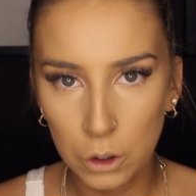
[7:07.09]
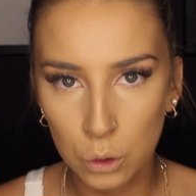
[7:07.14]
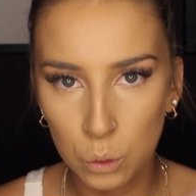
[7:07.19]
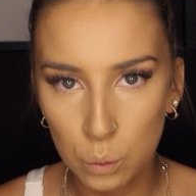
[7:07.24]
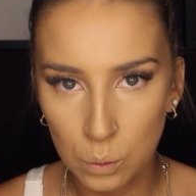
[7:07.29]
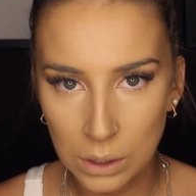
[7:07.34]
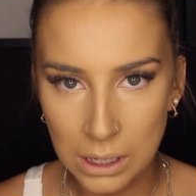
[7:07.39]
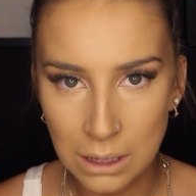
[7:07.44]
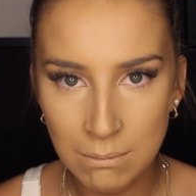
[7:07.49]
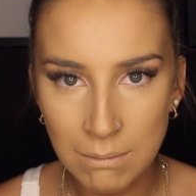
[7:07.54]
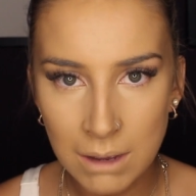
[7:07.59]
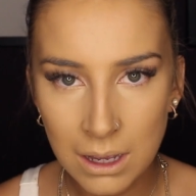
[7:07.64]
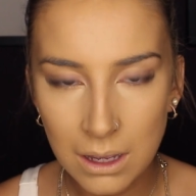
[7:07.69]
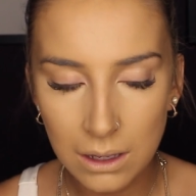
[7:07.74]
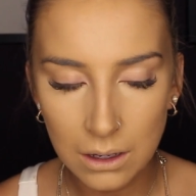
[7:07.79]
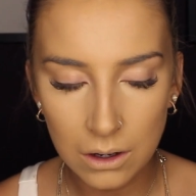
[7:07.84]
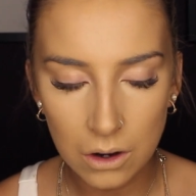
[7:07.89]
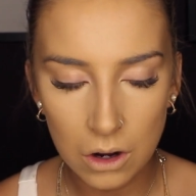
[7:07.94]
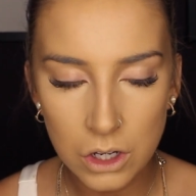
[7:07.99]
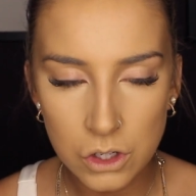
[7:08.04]
cream
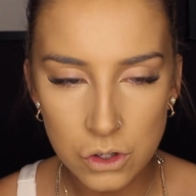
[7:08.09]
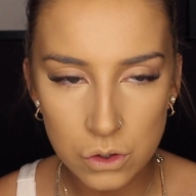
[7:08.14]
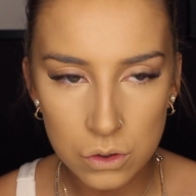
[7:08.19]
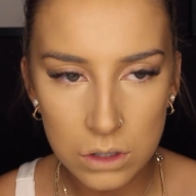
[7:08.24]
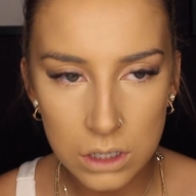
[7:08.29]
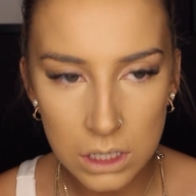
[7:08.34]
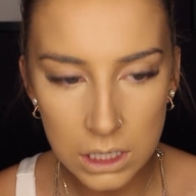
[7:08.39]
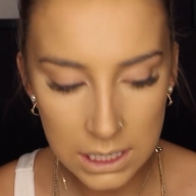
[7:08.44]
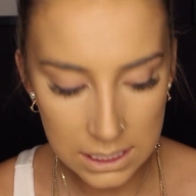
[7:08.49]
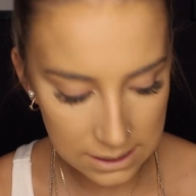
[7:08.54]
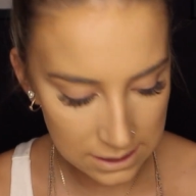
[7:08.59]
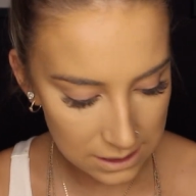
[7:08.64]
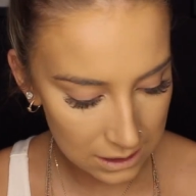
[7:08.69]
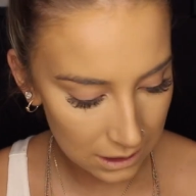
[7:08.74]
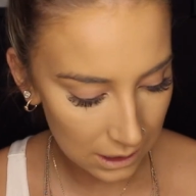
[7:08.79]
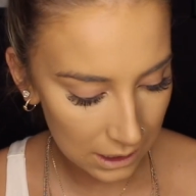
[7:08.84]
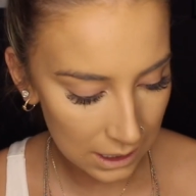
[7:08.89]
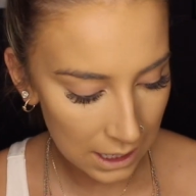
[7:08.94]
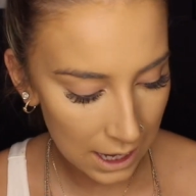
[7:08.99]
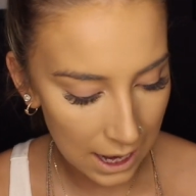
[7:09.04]
contour is
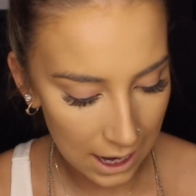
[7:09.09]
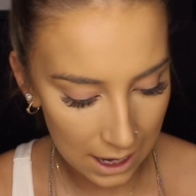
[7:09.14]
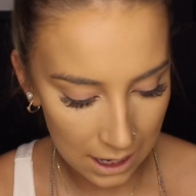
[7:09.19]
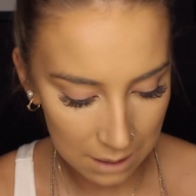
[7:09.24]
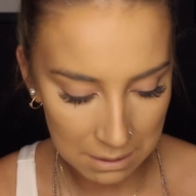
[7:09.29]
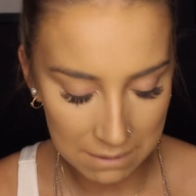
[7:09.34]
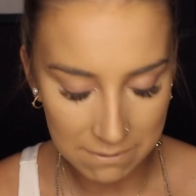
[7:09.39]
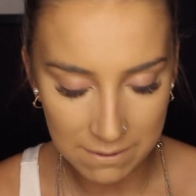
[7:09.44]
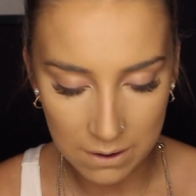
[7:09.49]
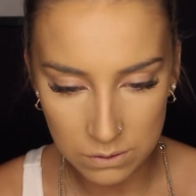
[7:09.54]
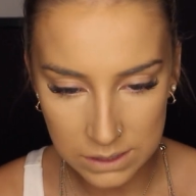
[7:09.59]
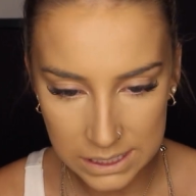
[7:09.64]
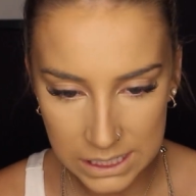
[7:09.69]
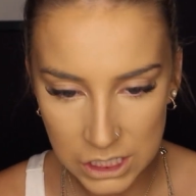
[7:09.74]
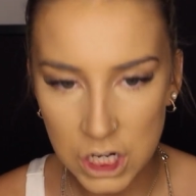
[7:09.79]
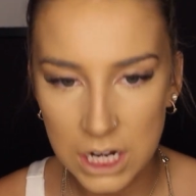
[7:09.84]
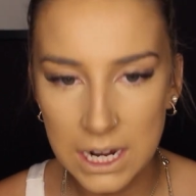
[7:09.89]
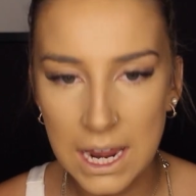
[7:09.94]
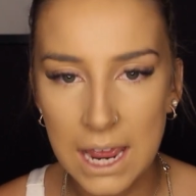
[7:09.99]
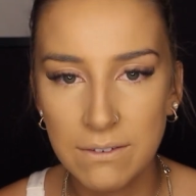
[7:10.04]
done and my
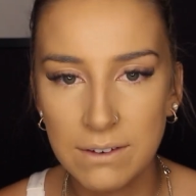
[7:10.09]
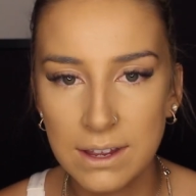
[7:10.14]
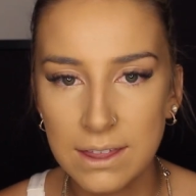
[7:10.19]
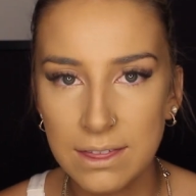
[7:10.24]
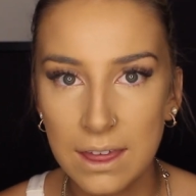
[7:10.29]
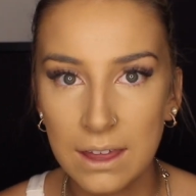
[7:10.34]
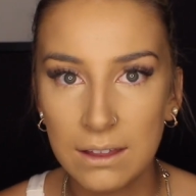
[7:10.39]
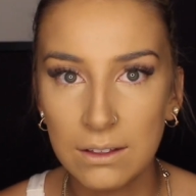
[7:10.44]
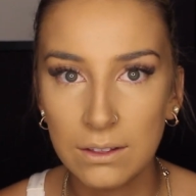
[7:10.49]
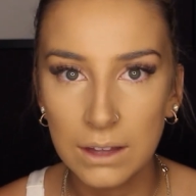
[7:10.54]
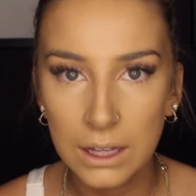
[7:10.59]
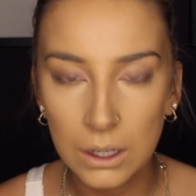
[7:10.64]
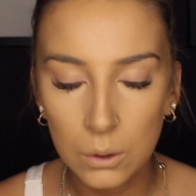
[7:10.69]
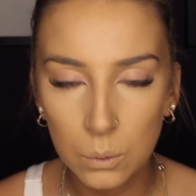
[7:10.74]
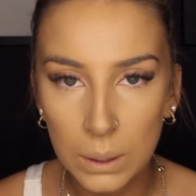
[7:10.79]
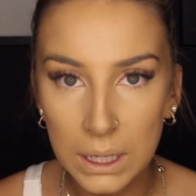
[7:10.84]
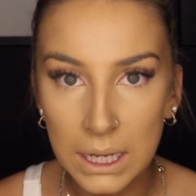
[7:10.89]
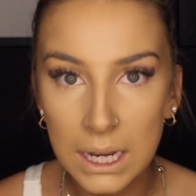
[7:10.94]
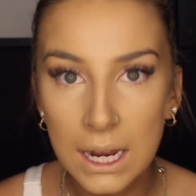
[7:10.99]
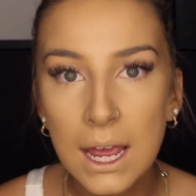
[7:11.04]
foundation, everything
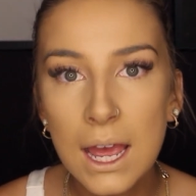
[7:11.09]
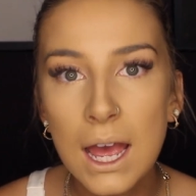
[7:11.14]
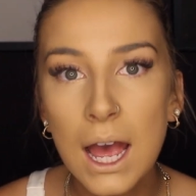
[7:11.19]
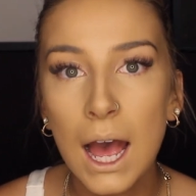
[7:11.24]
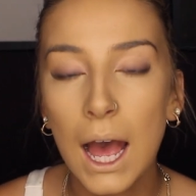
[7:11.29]
liquid.